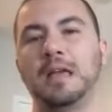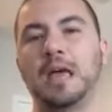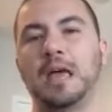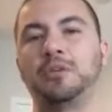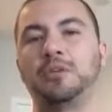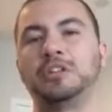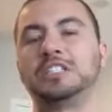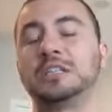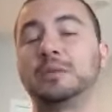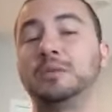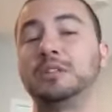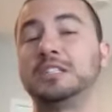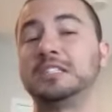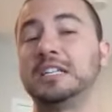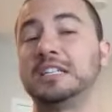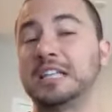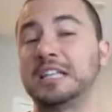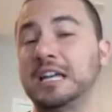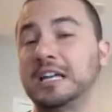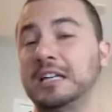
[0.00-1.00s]
And when someone
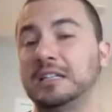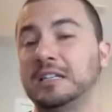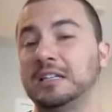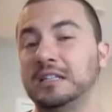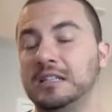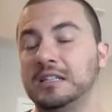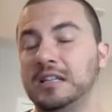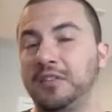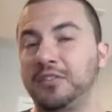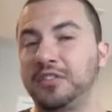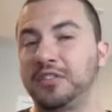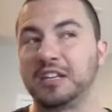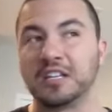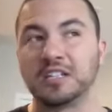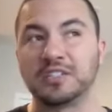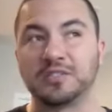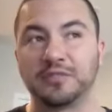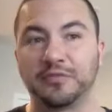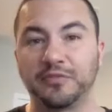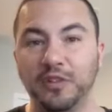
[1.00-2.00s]
says, Aunt, nothing
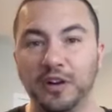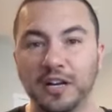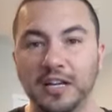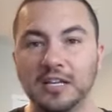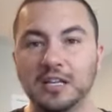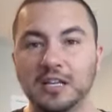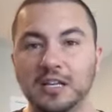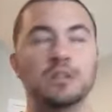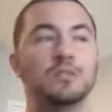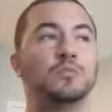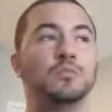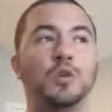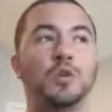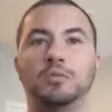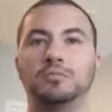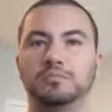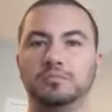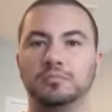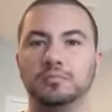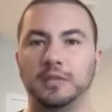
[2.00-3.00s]
is free,
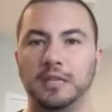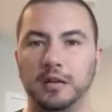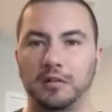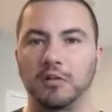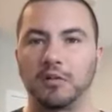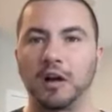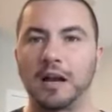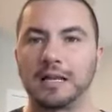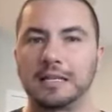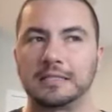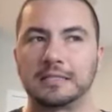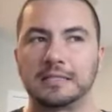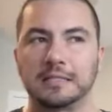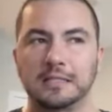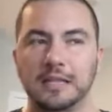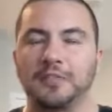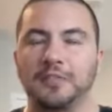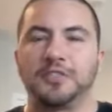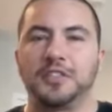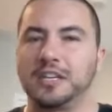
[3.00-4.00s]
well, they're right.
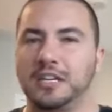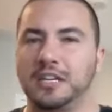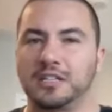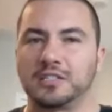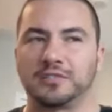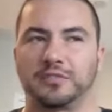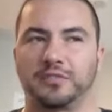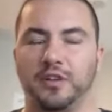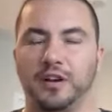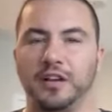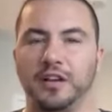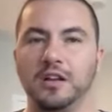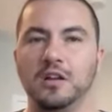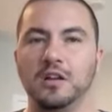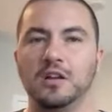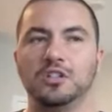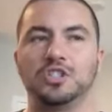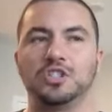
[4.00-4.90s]
Nothing is free.